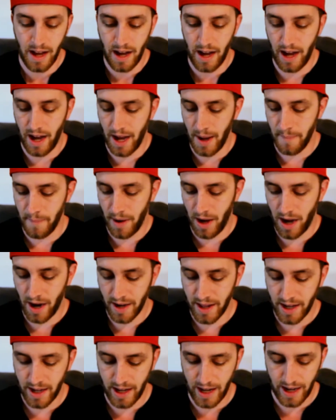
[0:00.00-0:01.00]
On
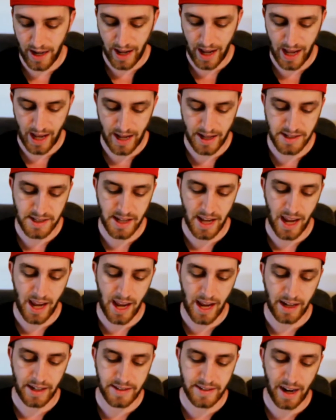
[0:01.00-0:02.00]
it, it has
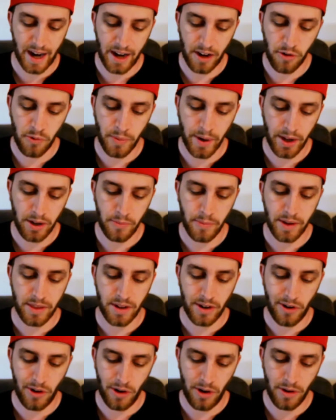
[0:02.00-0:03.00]
a dial wheel with
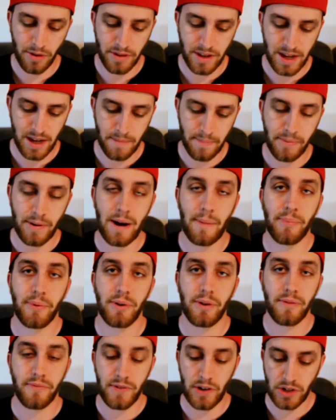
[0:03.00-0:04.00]
all the
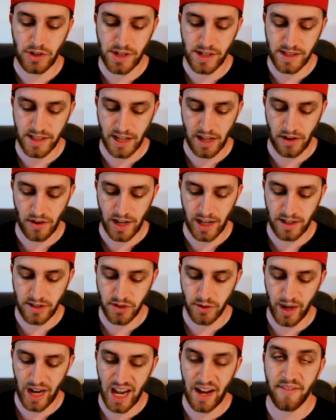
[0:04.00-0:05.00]
proper functions that you need.
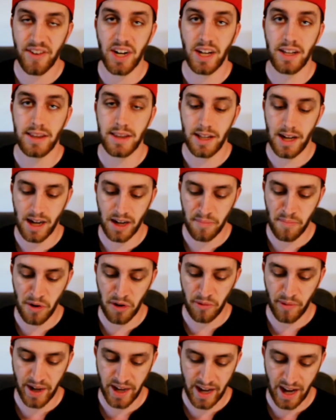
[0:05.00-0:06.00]
So I have it on lock mode
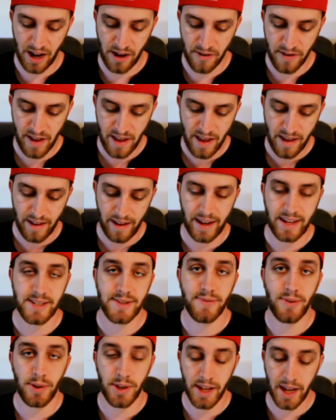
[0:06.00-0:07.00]
right now. It has
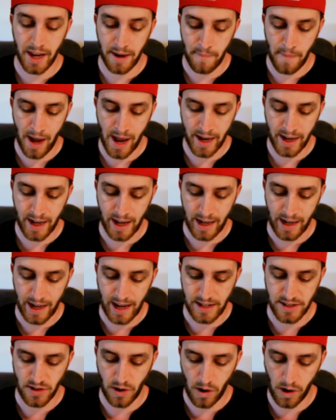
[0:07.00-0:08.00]
fully automatic, and it
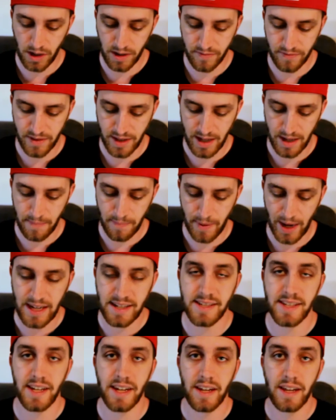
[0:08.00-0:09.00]
has all of the
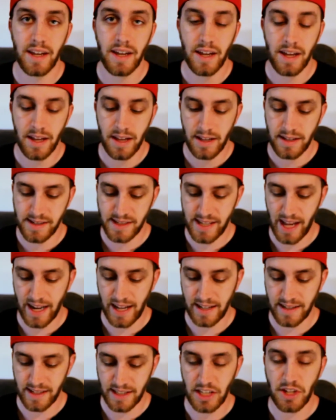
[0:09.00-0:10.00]
basic
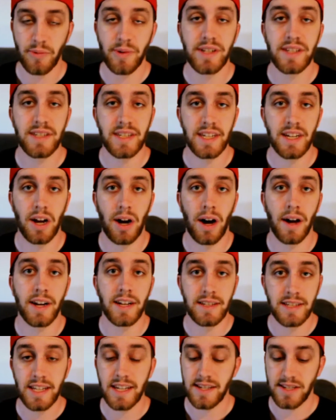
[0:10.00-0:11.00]
settings that you would see on a
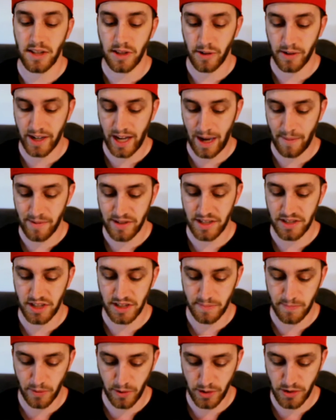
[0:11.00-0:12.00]
DSLR camera, such
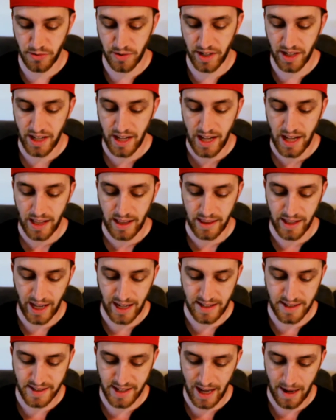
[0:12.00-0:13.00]
as portrait,
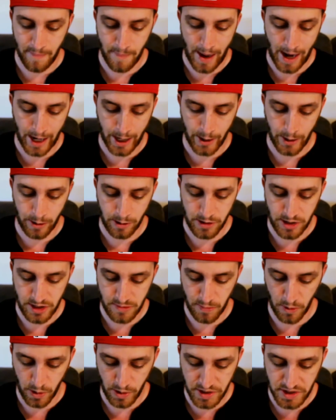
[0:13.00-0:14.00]
landscape, macro,
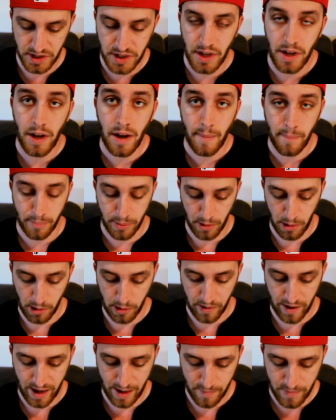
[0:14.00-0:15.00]
sports,
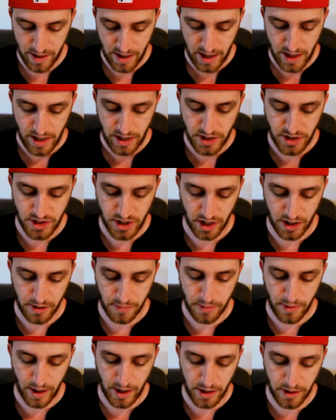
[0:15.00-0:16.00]
program, shutter
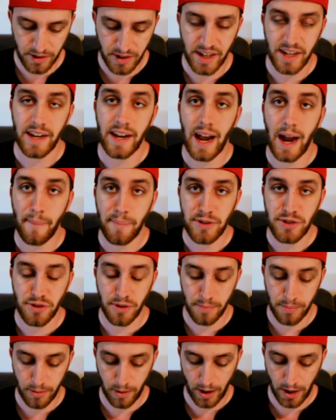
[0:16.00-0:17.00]
priority,
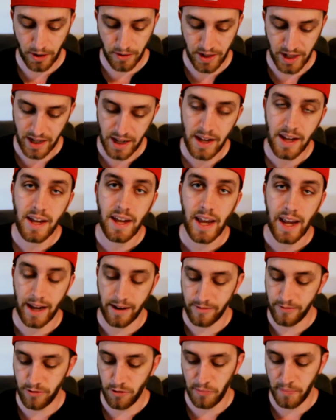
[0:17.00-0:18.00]
aperture priority,
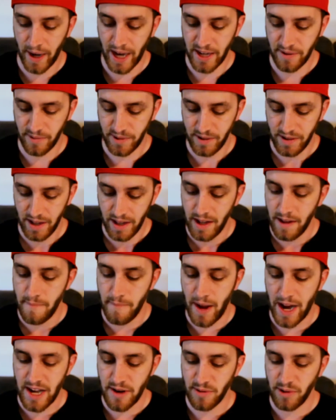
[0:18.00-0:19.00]
and full manual.
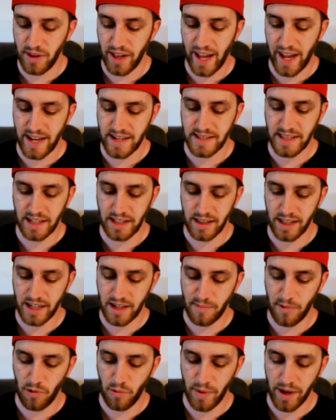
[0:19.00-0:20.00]
Manual has the
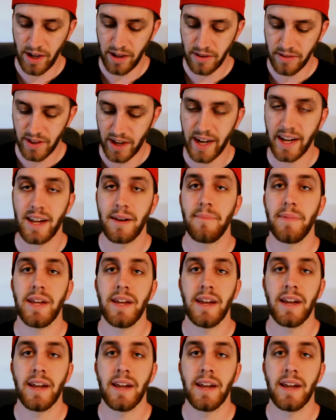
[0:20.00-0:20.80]
clickable wheel that I can be